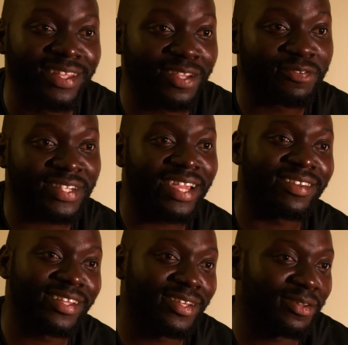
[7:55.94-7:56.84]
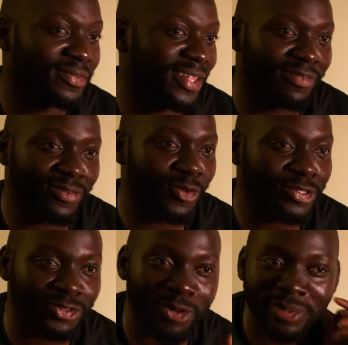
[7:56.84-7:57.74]
they've tried it. They've not
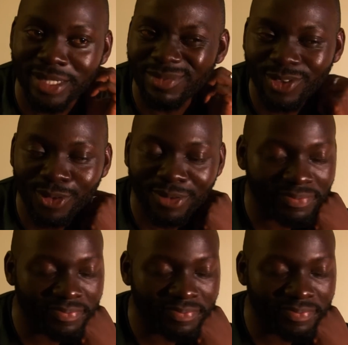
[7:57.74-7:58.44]
stopped him, so